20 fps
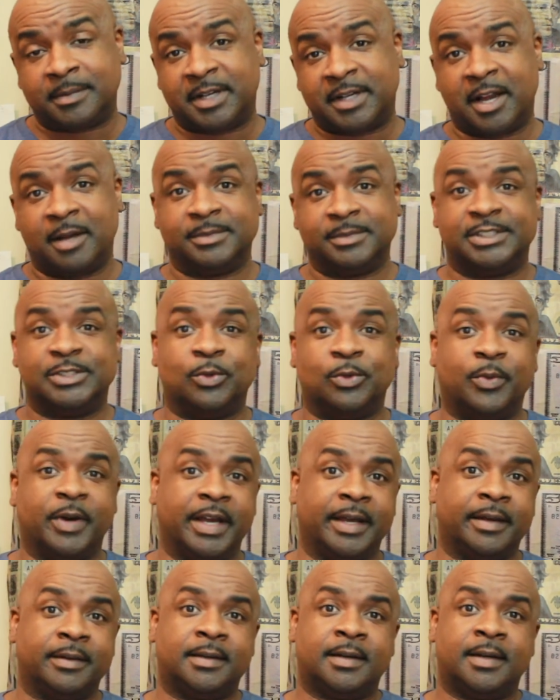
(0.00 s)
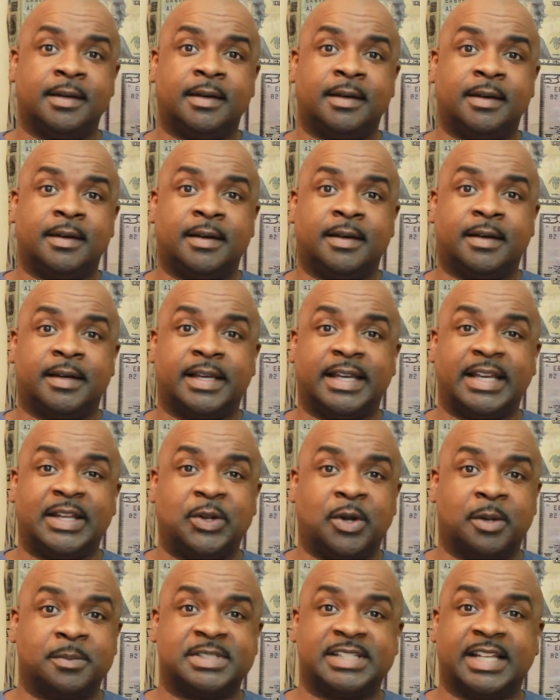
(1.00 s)
comes your way. You
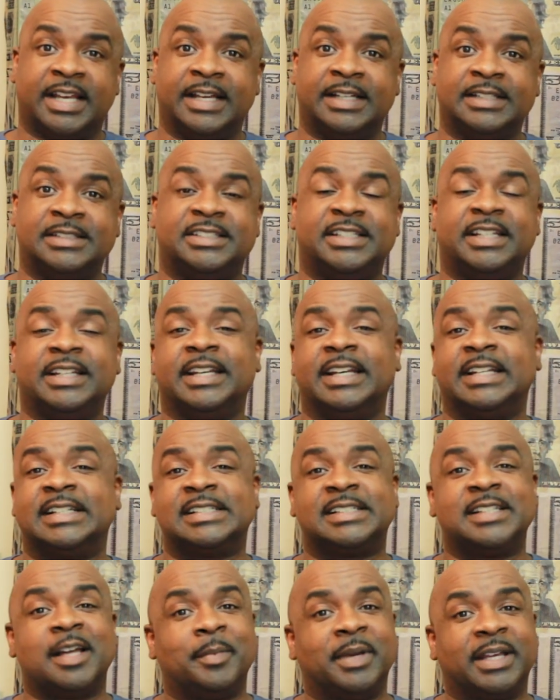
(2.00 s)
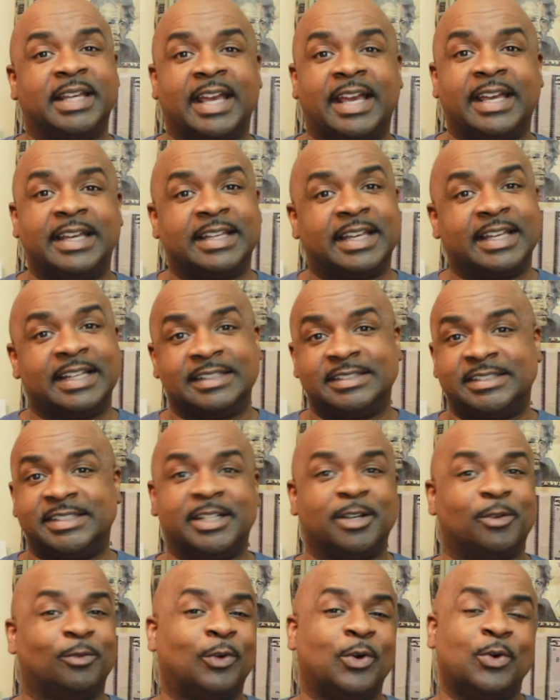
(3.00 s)
know what I'm saying? She can get a stomach ache and
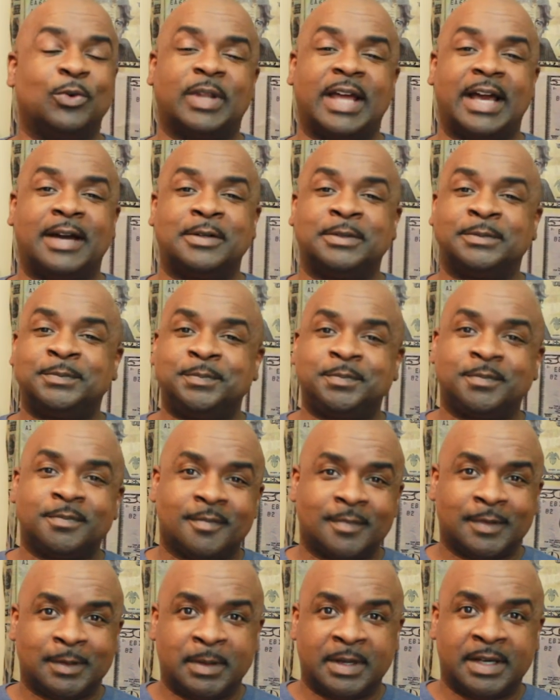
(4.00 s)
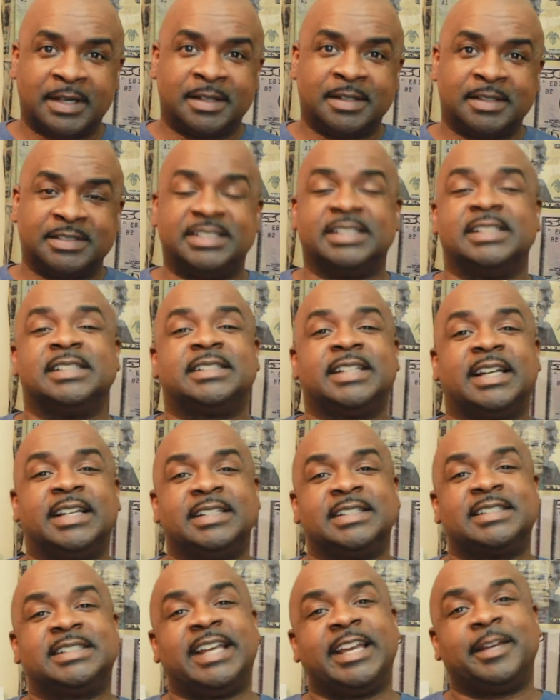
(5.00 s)
she can roll out. She can say,
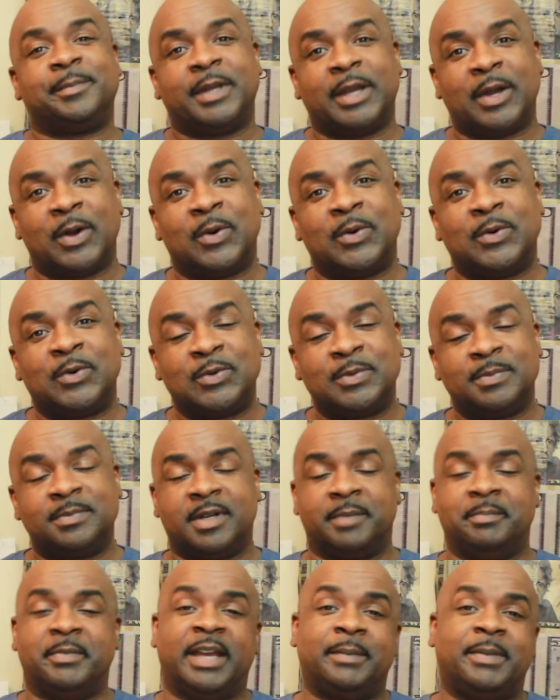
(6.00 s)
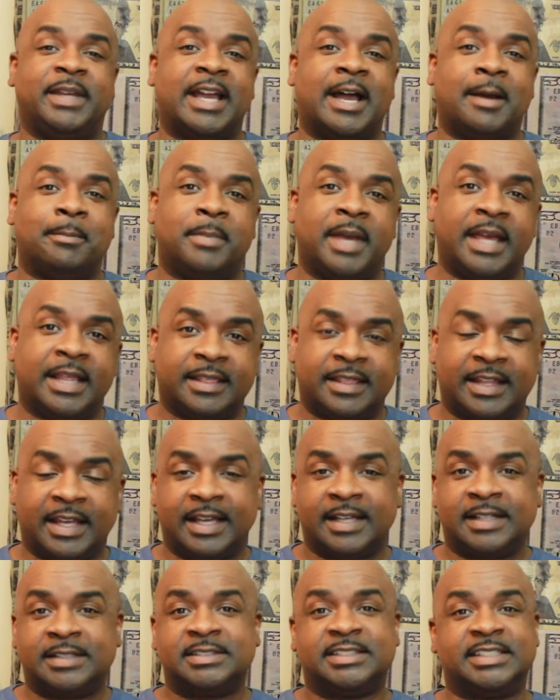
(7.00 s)
just take me home. Maybe I met
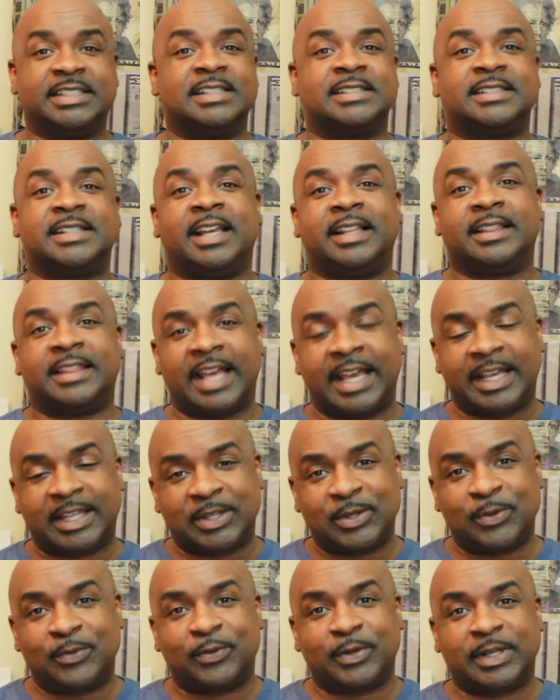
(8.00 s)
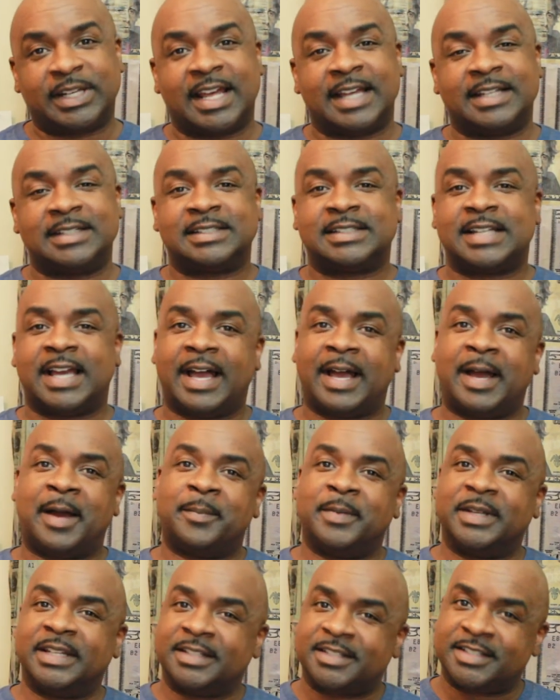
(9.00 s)
there. She can say, thank you for a nice
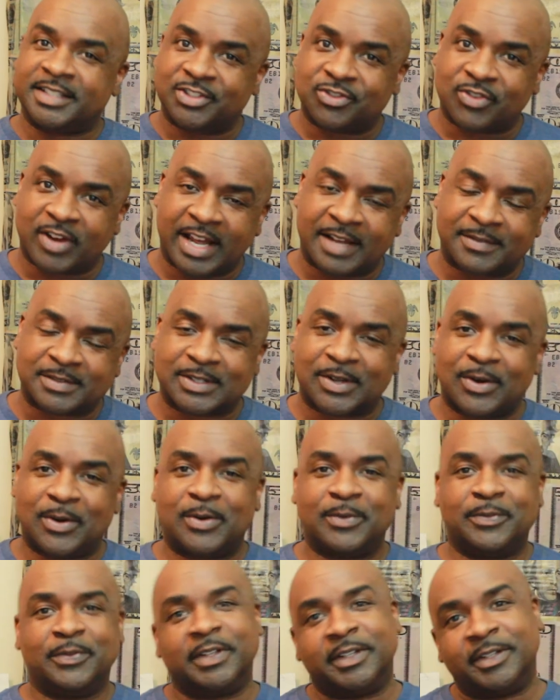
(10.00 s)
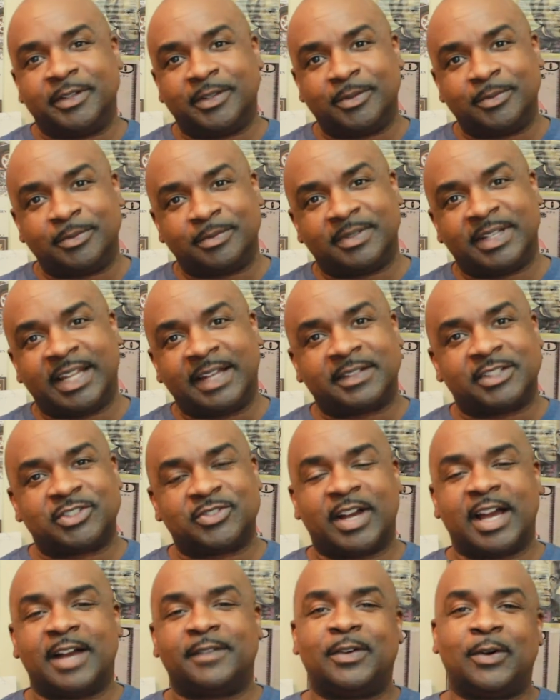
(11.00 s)
time. And she drives off and you let the
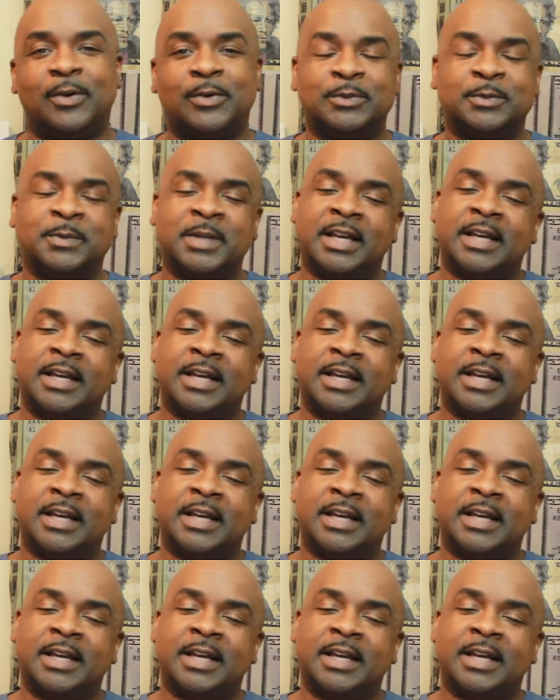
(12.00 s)
drive home